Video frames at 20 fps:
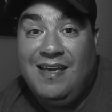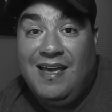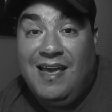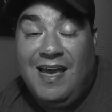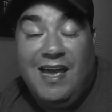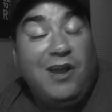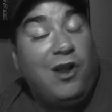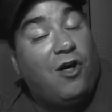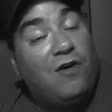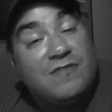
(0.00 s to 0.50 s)

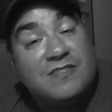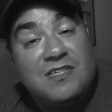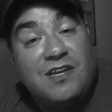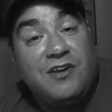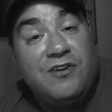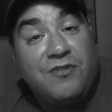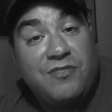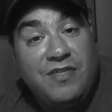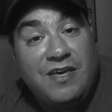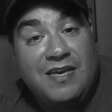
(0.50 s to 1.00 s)
And all of a sudden
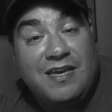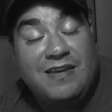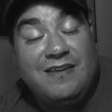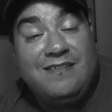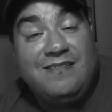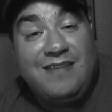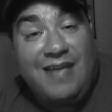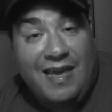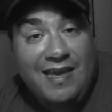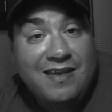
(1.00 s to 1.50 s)
you're thinking,
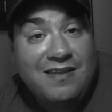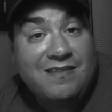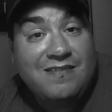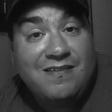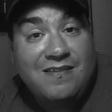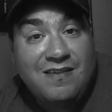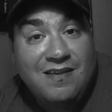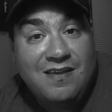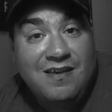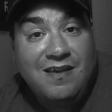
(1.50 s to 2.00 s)
dang it,
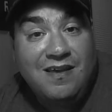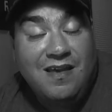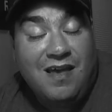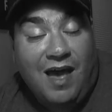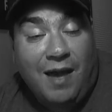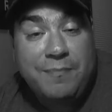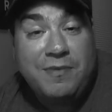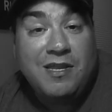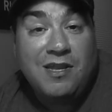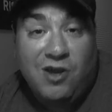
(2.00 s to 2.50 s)

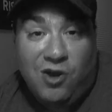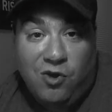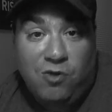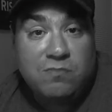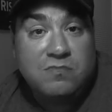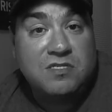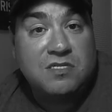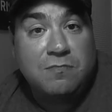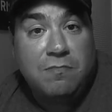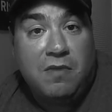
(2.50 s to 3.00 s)
I'm going to owe him
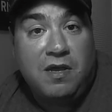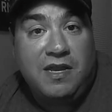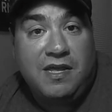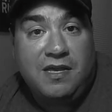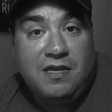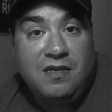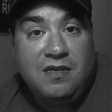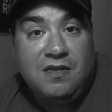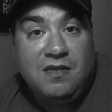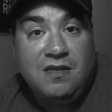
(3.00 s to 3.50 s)
some money.